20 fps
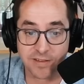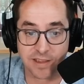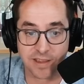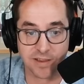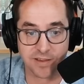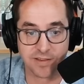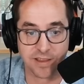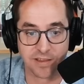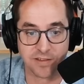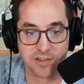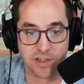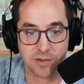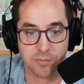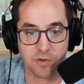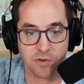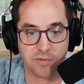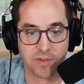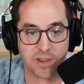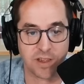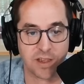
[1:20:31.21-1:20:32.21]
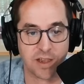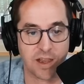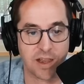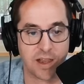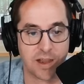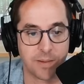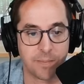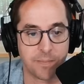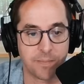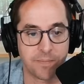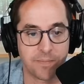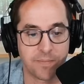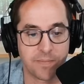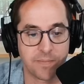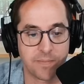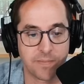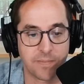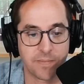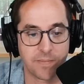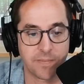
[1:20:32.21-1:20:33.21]
It's, it's a good movie. Um,
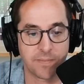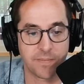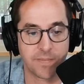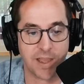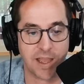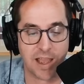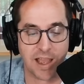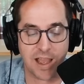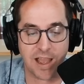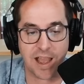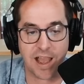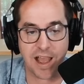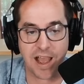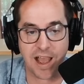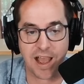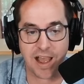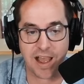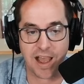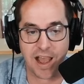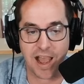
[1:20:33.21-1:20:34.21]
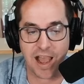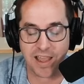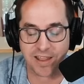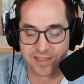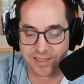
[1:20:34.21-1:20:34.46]
I